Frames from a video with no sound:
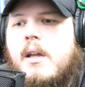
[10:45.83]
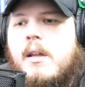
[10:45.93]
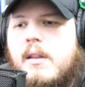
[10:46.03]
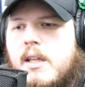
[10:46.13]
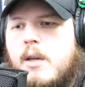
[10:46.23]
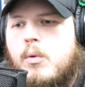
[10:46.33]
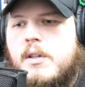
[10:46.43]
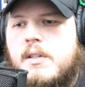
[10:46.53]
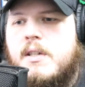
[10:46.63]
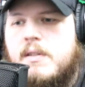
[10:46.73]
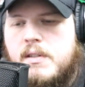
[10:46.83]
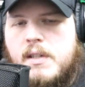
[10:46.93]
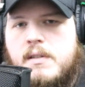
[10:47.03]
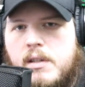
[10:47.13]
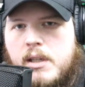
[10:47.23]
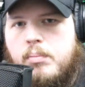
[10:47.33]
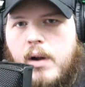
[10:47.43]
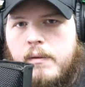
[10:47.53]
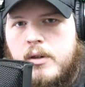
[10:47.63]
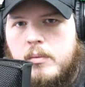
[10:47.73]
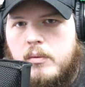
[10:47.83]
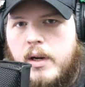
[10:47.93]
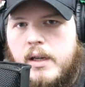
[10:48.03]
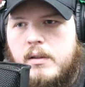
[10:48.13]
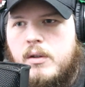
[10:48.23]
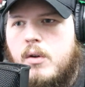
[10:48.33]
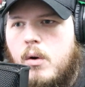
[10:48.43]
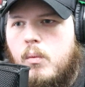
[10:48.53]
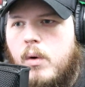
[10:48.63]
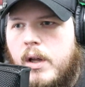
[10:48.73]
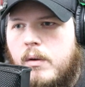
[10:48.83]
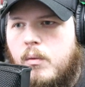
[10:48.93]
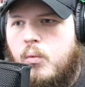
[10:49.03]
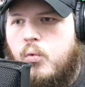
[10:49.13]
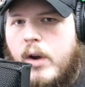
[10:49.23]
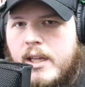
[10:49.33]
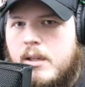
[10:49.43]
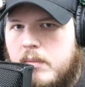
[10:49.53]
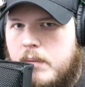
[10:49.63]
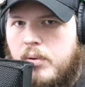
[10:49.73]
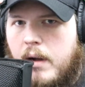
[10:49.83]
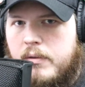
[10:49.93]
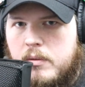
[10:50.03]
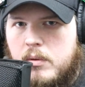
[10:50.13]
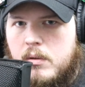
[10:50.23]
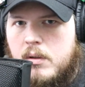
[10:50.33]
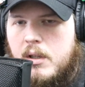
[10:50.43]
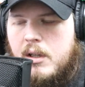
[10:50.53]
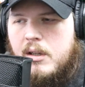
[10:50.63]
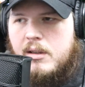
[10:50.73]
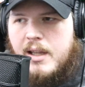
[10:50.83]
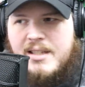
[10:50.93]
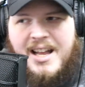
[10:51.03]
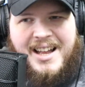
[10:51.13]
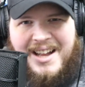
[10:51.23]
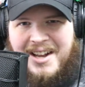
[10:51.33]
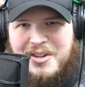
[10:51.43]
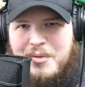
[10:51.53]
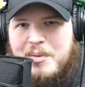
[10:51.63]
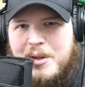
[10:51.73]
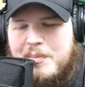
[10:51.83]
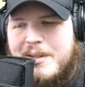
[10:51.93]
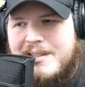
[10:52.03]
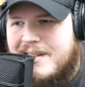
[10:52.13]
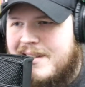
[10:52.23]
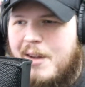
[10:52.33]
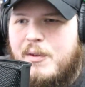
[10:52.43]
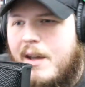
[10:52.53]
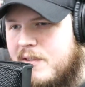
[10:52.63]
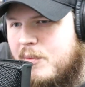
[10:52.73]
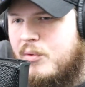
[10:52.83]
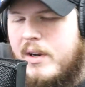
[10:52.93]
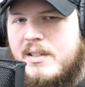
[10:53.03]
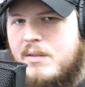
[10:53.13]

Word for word: The keyword is consistently profitable, right? You don't want randomly profitable. That's how you build a business. Now, if you have some crazy